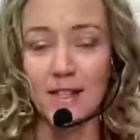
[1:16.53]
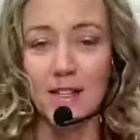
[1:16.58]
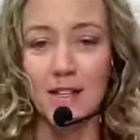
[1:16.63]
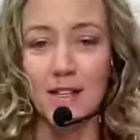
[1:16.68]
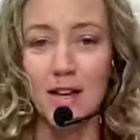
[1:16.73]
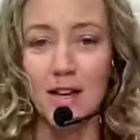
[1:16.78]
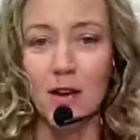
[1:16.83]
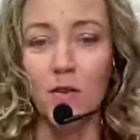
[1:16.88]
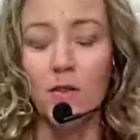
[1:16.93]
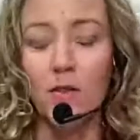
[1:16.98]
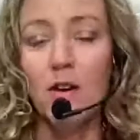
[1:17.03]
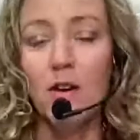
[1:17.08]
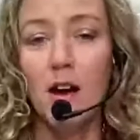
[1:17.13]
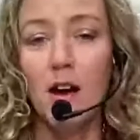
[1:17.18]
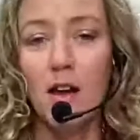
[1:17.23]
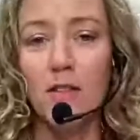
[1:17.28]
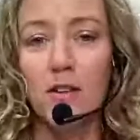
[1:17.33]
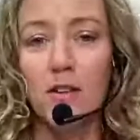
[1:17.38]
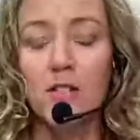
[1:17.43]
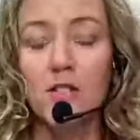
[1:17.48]
There
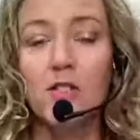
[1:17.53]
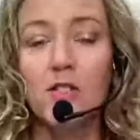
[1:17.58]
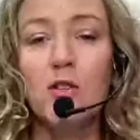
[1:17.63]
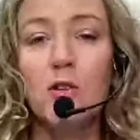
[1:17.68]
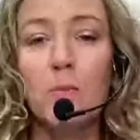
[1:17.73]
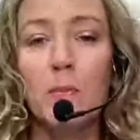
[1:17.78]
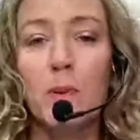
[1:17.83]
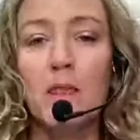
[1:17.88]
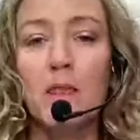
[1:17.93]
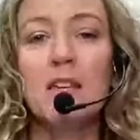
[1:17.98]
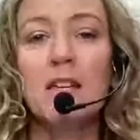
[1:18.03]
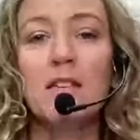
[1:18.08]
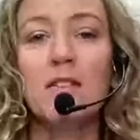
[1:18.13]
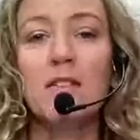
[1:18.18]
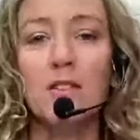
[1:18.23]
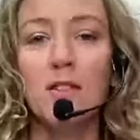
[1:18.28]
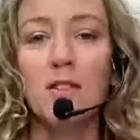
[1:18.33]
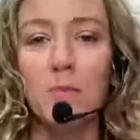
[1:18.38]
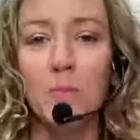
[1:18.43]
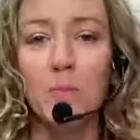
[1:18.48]
are others too, but
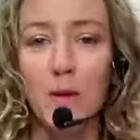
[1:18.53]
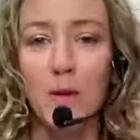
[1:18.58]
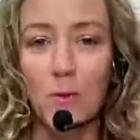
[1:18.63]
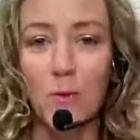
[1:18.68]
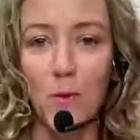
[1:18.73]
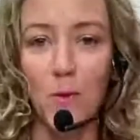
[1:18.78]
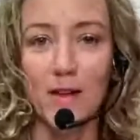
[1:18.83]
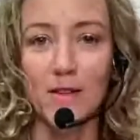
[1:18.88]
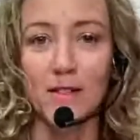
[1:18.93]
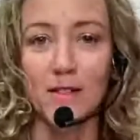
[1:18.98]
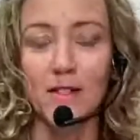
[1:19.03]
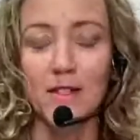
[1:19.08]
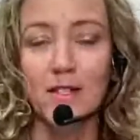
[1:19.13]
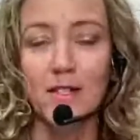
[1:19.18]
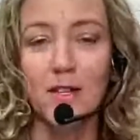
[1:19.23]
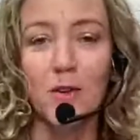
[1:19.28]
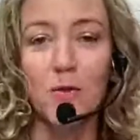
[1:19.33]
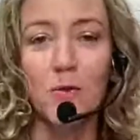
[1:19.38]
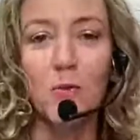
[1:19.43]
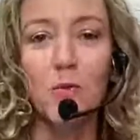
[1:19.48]
these are the big ones. And
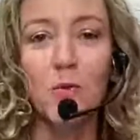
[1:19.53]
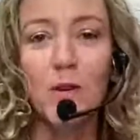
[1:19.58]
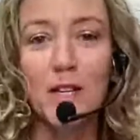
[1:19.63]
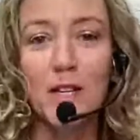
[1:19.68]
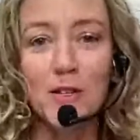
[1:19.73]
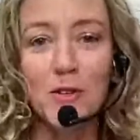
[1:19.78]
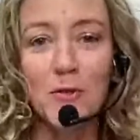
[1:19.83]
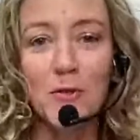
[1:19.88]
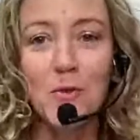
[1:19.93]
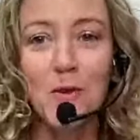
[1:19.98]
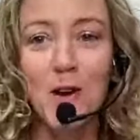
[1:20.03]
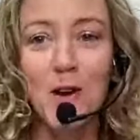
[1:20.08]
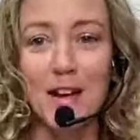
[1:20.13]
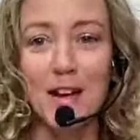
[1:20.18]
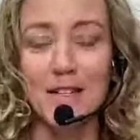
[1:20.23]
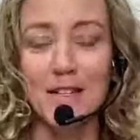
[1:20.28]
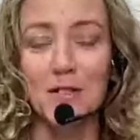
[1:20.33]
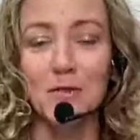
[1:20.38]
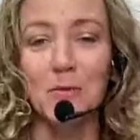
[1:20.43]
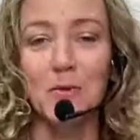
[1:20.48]
so which
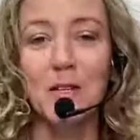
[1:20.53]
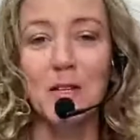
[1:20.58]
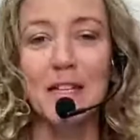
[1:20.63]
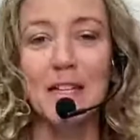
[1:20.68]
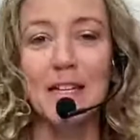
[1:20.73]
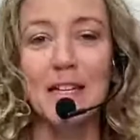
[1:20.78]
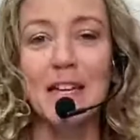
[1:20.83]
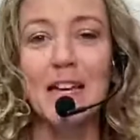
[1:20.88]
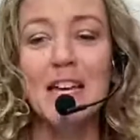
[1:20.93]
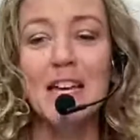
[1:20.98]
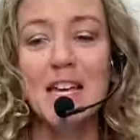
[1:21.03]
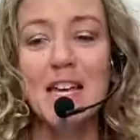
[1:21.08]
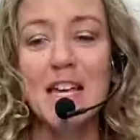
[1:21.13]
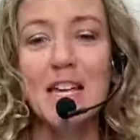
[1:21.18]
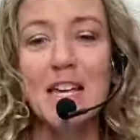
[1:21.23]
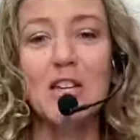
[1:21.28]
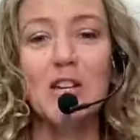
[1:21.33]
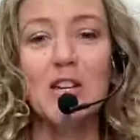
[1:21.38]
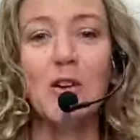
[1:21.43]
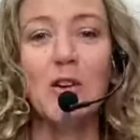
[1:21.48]
one is really,
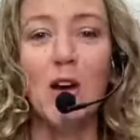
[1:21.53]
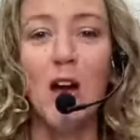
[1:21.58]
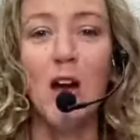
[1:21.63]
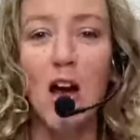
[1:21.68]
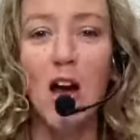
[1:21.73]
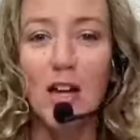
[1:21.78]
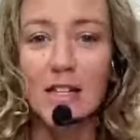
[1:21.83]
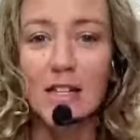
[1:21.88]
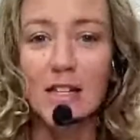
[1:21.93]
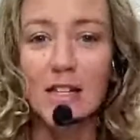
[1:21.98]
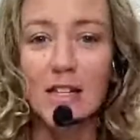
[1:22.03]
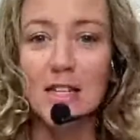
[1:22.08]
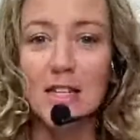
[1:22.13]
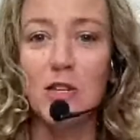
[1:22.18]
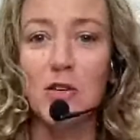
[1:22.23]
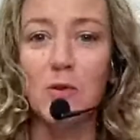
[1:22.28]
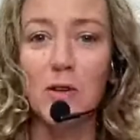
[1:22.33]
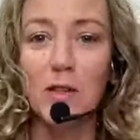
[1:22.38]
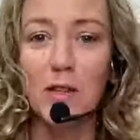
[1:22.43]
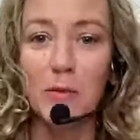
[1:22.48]

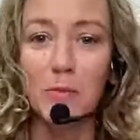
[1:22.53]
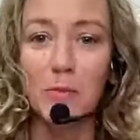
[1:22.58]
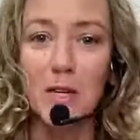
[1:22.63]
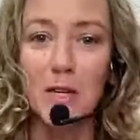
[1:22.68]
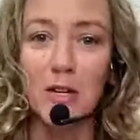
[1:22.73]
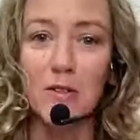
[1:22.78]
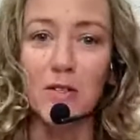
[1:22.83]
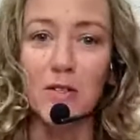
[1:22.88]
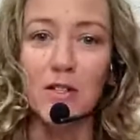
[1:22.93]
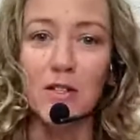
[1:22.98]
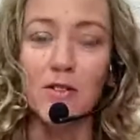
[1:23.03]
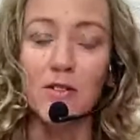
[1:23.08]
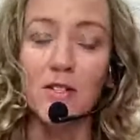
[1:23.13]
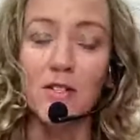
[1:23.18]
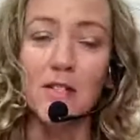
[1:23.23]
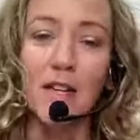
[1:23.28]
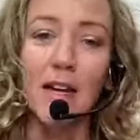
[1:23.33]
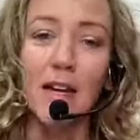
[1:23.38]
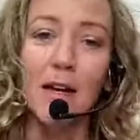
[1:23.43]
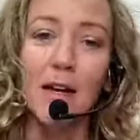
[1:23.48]
causing your libido to
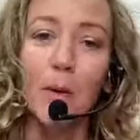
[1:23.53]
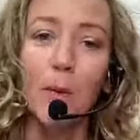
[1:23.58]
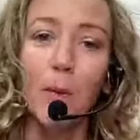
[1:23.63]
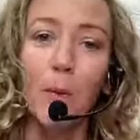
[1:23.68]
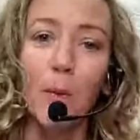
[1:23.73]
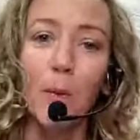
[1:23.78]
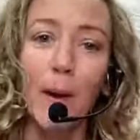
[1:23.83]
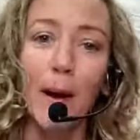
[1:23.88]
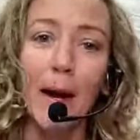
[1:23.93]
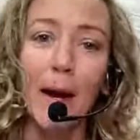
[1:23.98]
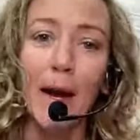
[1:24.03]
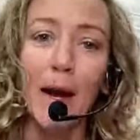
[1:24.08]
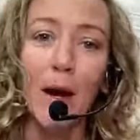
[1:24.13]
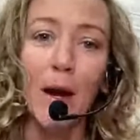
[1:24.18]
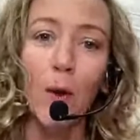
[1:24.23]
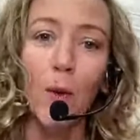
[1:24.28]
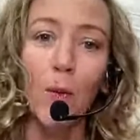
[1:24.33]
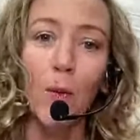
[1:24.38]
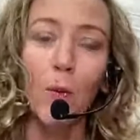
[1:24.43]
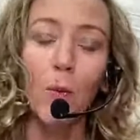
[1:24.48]
just kind of
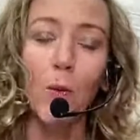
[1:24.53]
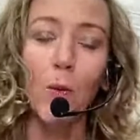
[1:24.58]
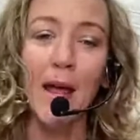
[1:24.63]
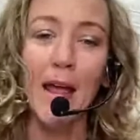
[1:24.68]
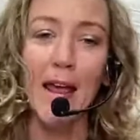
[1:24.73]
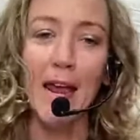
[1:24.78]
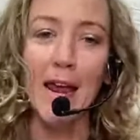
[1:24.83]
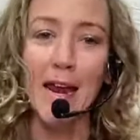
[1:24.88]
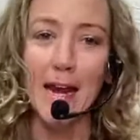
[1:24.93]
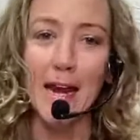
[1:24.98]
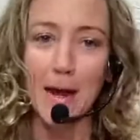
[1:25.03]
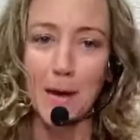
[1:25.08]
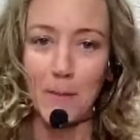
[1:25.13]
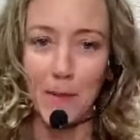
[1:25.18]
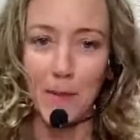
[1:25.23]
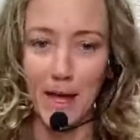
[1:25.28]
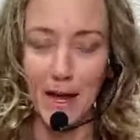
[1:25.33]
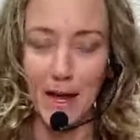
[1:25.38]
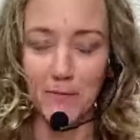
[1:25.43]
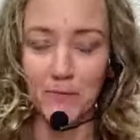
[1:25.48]
wane a
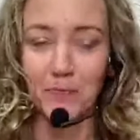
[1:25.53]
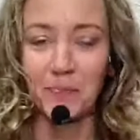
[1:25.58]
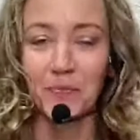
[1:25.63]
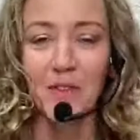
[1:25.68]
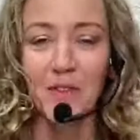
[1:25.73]
bit?